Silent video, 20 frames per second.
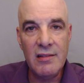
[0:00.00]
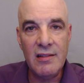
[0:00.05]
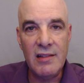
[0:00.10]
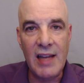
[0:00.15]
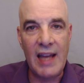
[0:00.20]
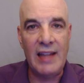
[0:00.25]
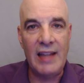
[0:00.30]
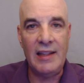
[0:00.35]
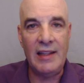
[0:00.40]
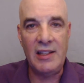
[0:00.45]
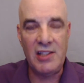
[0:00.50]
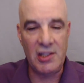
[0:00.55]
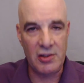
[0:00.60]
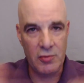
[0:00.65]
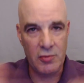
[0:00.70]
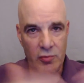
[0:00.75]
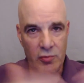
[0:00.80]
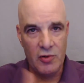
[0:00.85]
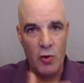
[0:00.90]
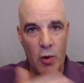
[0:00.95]
and this is
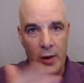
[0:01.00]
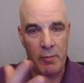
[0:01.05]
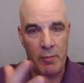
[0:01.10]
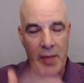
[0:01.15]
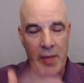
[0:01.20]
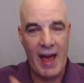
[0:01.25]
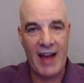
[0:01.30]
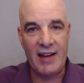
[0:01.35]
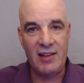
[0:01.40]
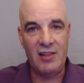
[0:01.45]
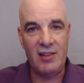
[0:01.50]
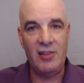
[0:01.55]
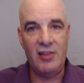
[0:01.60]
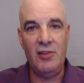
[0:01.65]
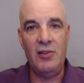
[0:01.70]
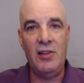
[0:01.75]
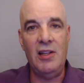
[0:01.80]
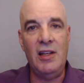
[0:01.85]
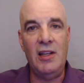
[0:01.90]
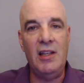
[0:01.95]
going back to
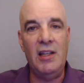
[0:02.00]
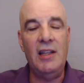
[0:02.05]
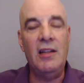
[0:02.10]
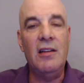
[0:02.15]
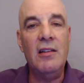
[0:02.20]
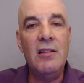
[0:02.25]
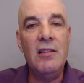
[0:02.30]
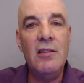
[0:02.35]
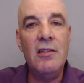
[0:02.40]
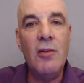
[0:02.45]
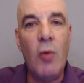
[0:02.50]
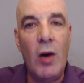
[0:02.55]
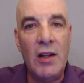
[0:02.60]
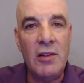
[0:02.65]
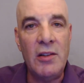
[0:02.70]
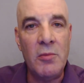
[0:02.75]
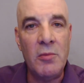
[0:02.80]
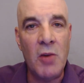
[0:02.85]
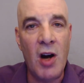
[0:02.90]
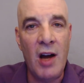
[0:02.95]
the
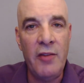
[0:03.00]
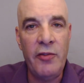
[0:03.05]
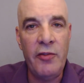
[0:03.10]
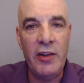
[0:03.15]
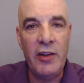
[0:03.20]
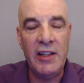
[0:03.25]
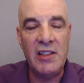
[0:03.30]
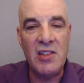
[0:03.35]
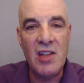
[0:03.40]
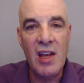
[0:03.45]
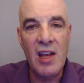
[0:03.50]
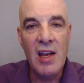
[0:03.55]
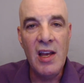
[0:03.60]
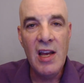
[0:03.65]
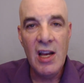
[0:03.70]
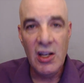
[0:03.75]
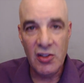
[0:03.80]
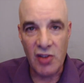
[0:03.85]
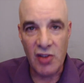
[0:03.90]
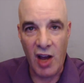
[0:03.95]
quantum confidence,
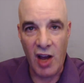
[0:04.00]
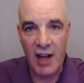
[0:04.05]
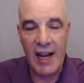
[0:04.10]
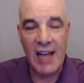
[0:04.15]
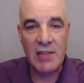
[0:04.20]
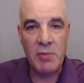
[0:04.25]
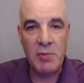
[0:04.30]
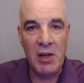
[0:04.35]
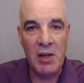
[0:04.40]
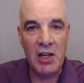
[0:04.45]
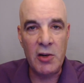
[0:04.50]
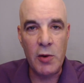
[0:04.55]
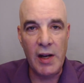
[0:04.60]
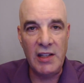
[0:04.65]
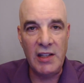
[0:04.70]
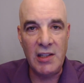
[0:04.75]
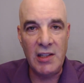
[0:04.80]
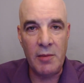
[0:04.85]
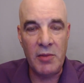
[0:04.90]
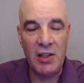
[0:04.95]
Song asked me to create
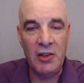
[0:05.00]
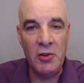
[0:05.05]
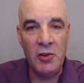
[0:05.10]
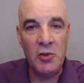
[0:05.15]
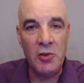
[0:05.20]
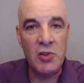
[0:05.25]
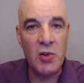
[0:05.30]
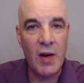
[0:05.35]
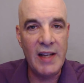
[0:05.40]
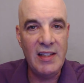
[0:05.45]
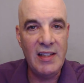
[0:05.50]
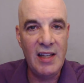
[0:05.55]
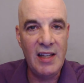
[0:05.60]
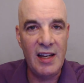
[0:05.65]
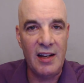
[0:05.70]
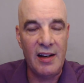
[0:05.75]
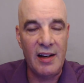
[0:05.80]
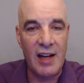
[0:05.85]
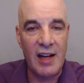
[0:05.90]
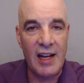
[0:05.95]
something new. So I did,
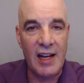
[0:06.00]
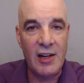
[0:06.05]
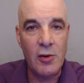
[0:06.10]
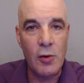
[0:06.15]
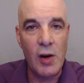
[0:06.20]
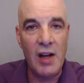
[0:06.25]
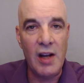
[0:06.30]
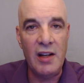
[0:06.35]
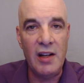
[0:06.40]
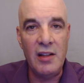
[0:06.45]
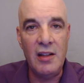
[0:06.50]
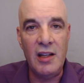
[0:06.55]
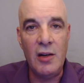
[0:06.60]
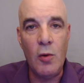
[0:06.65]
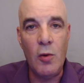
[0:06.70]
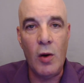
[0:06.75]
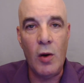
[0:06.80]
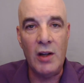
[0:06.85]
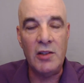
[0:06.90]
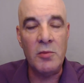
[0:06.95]
and I created the
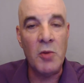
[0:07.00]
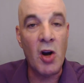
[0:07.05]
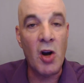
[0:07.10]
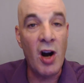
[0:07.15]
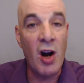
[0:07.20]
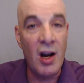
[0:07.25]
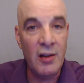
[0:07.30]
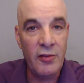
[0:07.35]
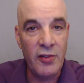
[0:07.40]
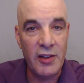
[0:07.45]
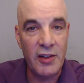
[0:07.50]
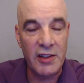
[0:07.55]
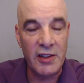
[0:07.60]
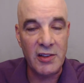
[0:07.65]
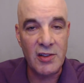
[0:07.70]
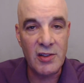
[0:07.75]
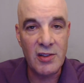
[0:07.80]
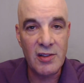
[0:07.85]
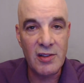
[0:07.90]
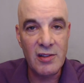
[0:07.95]
quantum
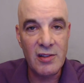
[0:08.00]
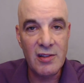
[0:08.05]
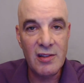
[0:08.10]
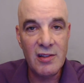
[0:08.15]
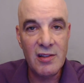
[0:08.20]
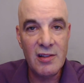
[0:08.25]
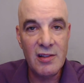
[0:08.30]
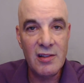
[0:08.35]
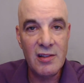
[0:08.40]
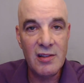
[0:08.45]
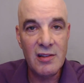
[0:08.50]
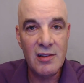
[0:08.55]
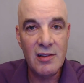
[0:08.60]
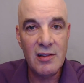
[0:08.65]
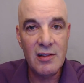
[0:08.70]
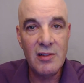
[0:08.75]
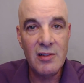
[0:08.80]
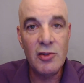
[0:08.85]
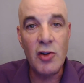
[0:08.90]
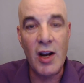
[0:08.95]
confidence
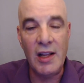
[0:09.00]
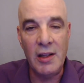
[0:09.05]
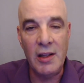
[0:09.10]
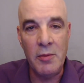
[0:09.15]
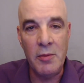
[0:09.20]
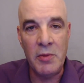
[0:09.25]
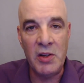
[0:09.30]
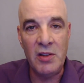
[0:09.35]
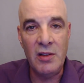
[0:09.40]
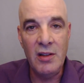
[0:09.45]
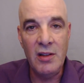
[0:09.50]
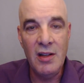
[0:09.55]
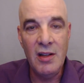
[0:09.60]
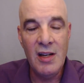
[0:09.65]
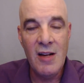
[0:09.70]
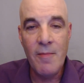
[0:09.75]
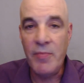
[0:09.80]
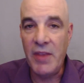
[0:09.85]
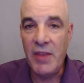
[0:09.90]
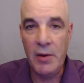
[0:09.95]
triliminal.
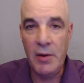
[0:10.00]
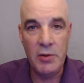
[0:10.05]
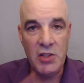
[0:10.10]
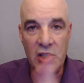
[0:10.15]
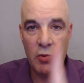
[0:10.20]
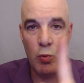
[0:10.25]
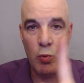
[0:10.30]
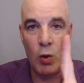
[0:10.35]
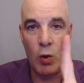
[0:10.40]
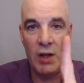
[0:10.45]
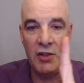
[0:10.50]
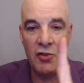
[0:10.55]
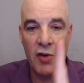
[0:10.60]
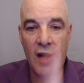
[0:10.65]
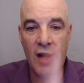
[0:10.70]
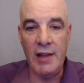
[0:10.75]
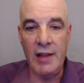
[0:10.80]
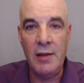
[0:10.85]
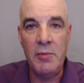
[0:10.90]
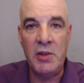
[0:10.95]
It was just one
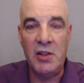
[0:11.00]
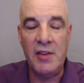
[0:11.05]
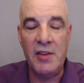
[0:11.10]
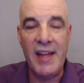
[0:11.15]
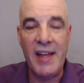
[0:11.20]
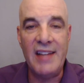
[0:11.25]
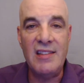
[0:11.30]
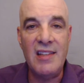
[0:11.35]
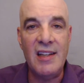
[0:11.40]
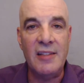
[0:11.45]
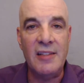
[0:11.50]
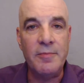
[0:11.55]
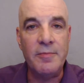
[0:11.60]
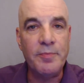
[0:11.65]
triliminal, that's it.